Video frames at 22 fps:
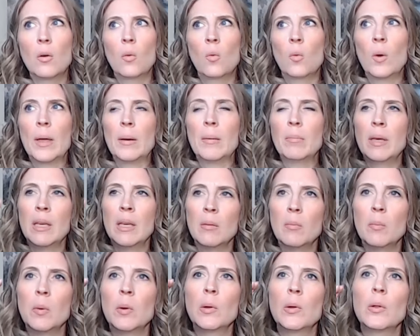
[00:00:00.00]
when
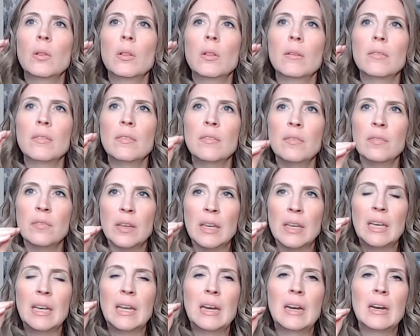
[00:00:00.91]
people
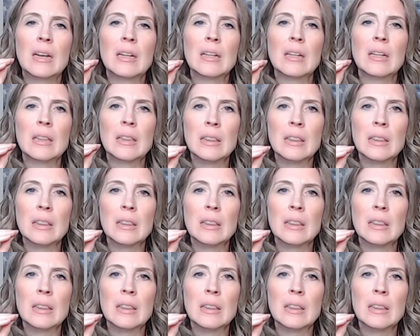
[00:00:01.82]
feed